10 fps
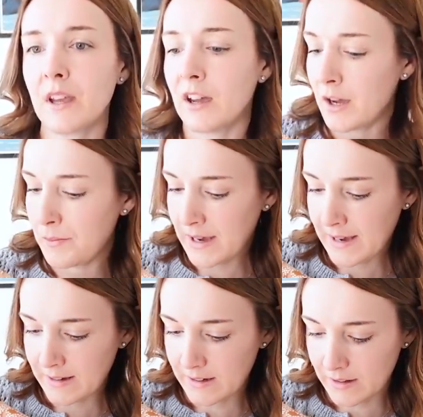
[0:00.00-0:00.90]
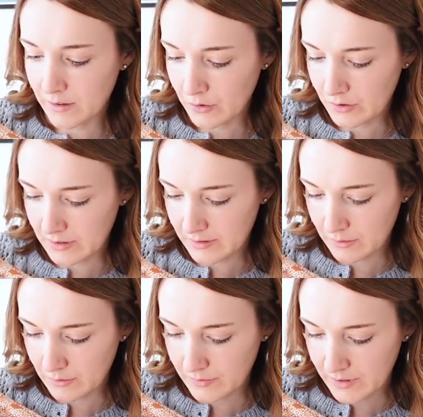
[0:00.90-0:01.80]
And it's on a
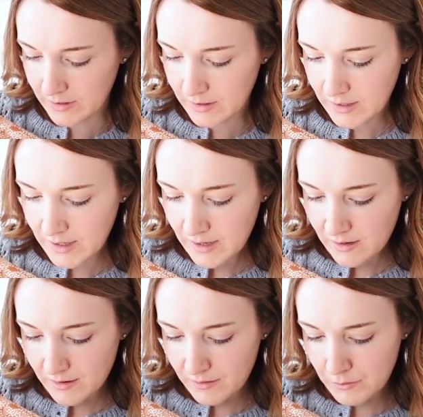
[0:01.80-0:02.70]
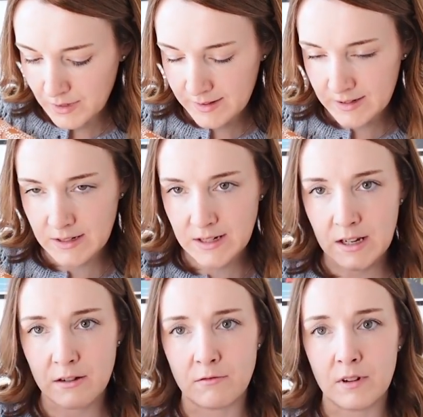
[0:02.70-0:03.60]
sort of a
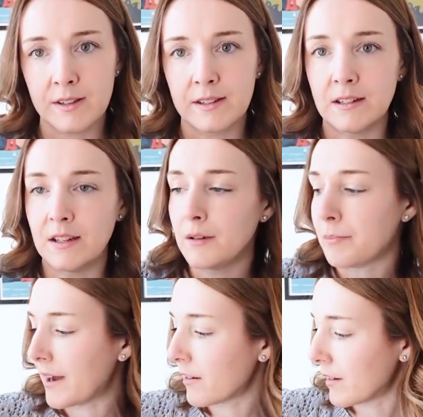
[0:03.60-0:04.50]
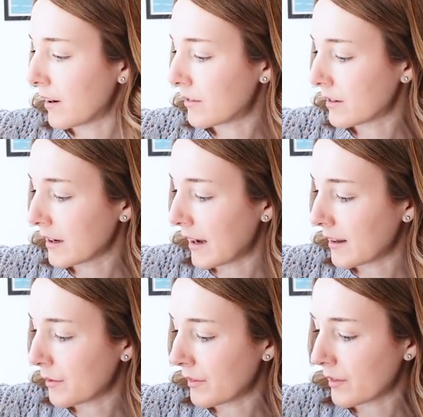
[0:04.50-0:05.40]
mustardy, rusty background, I
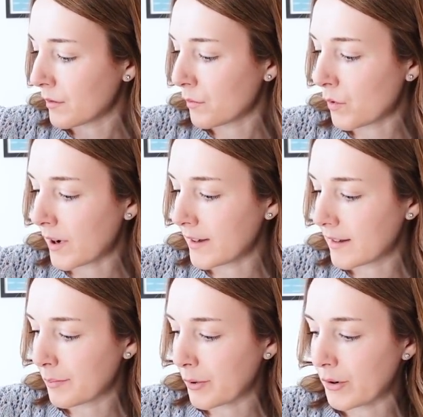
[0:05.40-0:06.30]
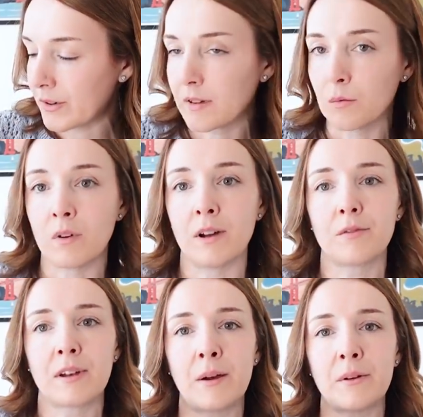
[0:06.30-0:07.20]
guess, with some white spots and white
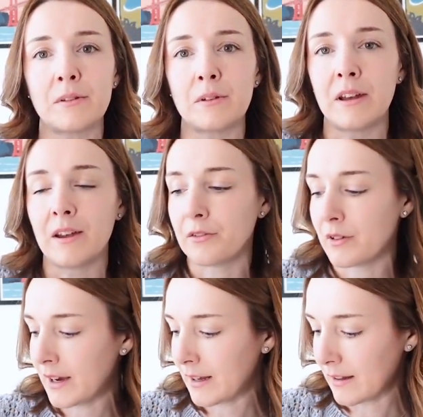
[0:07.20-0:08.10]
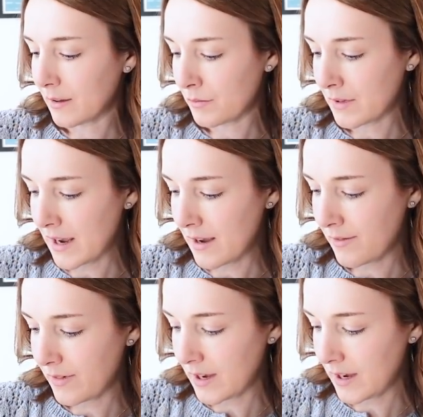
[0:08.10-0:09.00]
flowers all over it, and some
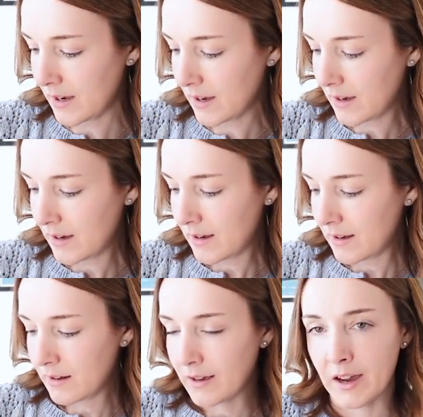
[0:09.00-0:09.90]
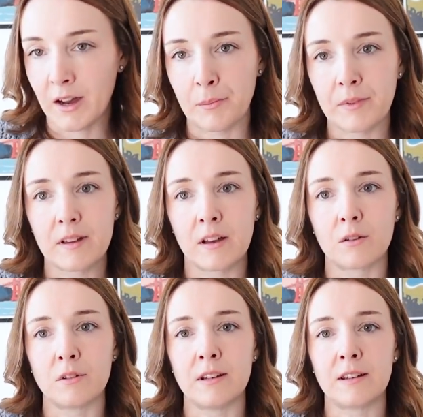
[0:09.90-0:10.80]
navy
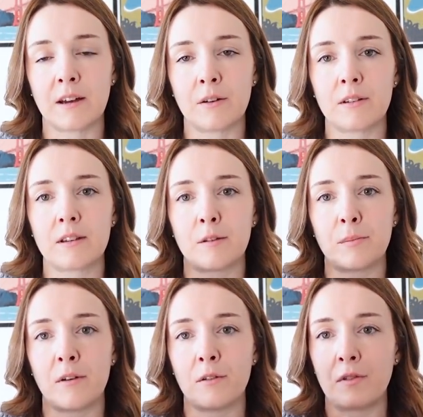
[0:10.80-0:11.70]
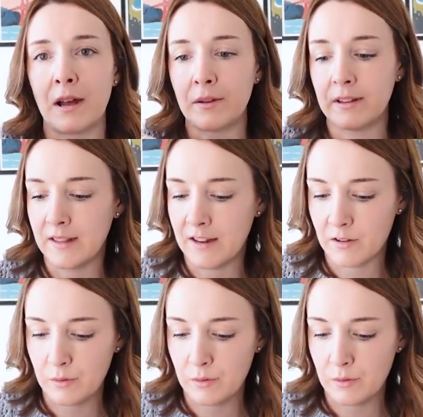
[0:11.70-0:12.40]
circle details as part of the flowers in there